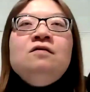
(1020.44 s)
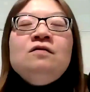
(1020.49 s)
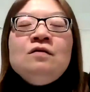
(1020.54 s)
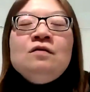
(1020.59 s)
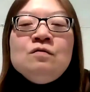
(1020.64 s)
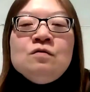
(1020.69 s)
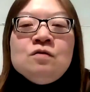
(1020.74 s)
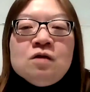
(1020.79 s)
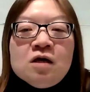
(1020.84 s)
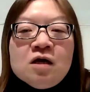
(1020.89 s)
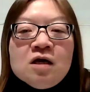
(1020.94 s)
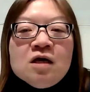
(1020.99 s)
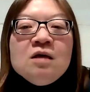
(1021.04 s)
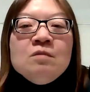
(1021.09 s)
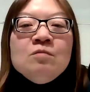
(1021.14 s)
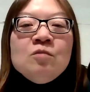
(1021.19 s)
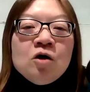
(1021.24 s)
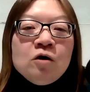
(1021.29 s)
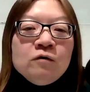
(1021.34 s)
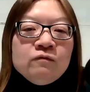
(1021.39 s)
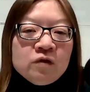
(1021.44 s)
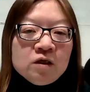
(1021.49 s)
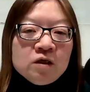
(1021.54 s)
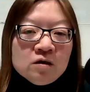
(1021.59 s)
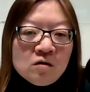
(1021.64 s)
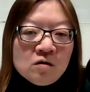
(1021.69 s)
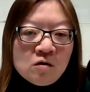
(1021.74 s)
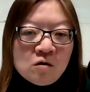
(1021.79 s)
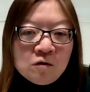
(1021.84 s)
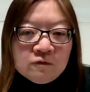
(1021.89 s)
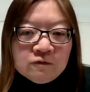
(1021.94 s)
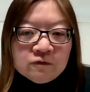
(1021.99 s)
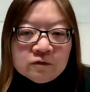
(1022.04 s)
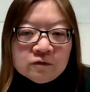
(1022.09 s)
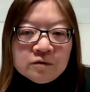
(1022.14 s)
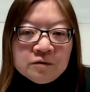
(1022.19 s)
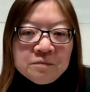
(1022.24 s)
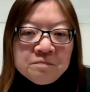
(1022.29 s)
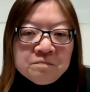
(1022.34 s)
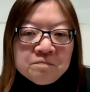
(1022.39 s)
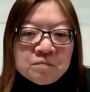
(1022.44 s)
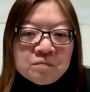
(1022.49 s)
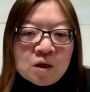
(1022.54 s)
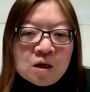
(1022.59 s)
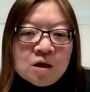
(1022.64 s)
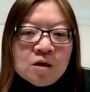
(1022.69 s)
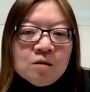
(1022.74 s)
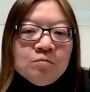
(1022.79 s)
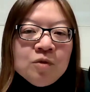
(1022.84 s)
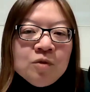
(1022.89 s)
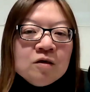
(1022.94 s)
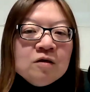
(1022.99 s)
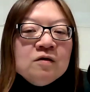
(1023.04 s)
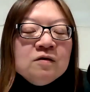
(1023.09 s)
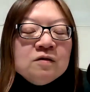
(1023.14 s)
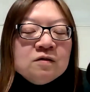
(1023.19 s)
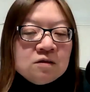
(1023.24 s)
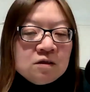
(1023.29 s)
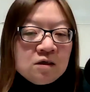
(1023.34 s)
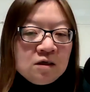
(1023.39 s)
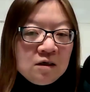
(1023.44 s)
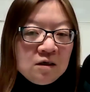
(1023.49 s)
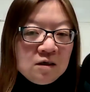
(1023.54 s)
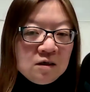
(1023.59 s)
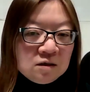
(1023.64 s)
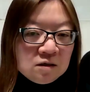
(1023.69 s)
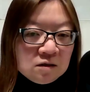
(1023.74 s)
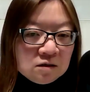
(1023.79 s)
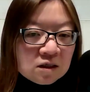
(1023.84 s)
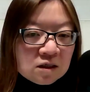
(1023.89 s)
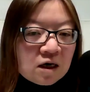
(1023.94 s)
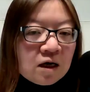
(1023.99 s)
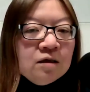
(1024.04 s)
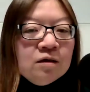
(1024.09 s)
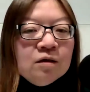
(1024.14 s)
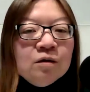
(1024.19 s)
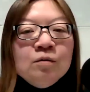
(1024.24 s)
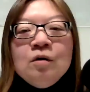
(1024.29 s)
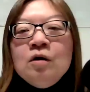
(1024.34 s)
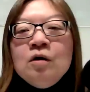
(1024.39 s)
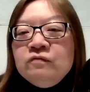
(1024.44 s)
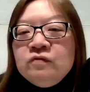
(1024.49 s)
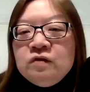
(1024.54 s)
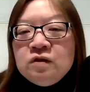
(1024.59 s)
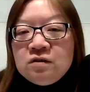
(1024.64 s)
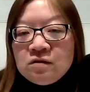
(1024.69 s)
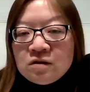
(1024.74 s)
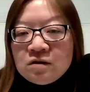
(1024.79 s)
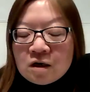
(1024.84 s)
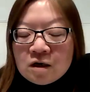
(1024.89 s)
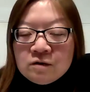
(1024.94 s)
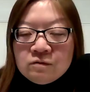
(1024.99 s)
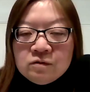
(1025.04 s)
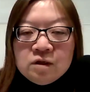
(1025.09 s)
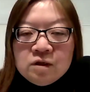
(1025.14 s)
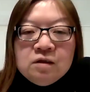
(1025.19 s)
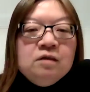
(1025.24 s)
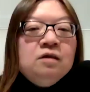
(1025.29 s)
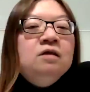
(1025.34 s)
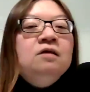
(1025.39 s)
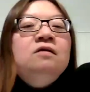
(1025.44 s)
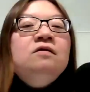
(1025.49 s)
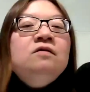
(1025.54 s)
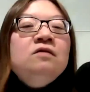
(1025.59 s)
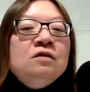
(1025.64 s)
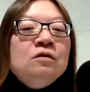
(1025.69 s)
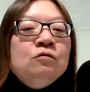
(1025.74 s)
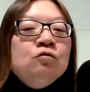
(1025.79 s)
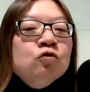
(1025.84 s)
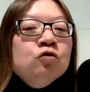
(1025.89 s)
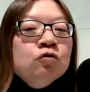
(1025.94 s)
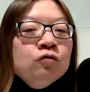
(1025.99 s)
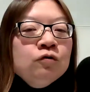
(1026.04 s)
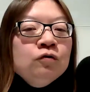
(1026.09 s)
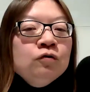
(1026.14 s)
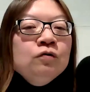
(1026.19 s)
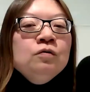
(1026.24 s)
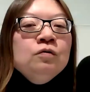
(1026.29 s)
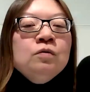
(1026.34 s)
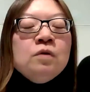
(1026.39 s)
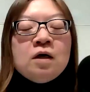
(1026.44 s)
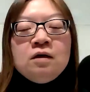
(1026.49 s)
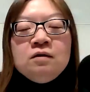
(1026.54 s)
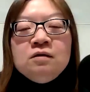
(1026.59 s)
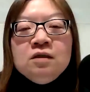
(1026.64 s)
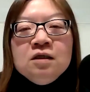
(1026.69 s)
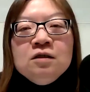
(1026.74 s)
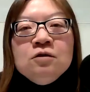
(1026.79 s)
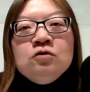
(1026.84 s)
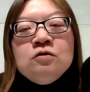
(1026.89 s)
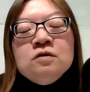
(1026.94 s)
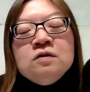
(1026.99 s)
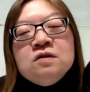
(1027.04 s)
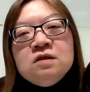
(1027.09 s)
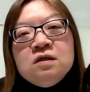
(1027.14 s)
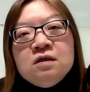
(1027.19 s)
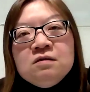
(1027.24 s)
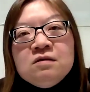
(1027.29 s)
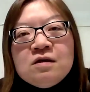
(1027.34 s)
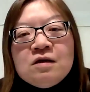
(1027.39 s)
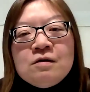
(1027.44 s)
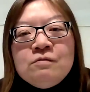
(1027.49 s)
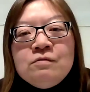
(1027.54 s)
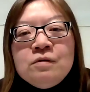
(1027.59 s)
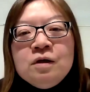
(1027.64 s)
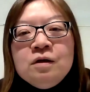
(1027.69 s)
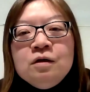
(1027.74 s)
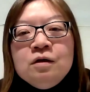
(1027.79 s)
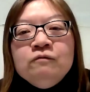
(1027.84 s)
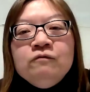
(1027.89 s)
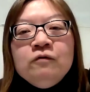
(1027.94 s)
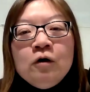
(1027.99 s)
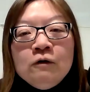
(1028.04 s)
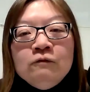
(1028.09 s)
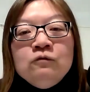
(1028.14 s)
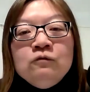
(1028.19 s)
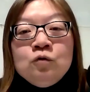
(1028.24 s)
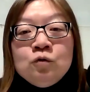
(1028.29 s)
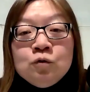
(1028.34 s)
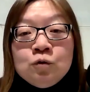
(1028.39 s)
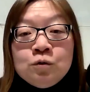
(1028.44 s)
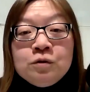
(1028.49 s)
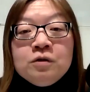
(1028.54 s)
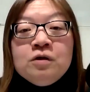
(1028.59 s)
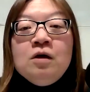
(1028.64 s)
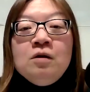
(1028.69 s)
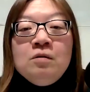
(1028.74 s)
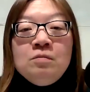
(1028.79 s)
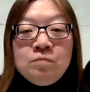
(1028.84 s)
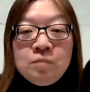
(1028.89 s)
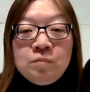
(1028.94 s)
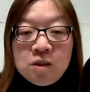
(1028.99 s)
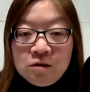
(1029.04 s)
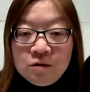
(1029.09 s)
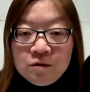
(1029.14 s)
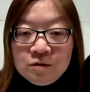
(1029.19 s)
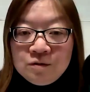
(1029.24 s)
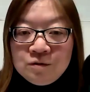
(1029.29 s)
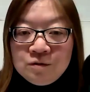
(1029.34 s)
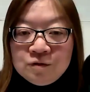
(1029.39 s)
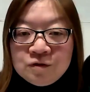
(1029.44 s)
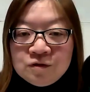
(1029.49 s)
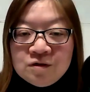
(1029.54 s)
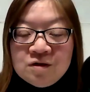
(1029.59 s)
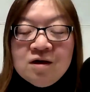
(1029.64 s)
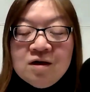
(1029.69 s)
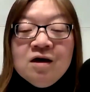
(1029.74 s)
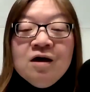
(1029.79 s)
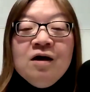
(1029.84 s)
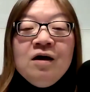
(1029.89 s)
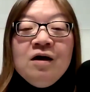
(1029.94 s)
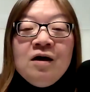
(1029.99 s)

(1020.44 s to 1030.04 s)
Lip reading: is the name of the author, because the title of this diary is The True and Interesting Narrative of Dirk Peters.